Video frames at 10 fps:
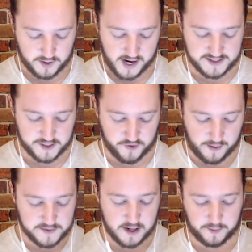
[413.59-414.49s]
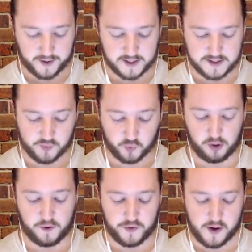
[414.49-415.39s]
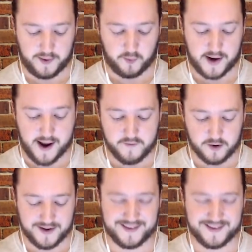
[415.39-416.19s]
I said thumbs up because that's the rule of thumb. Like, whenever...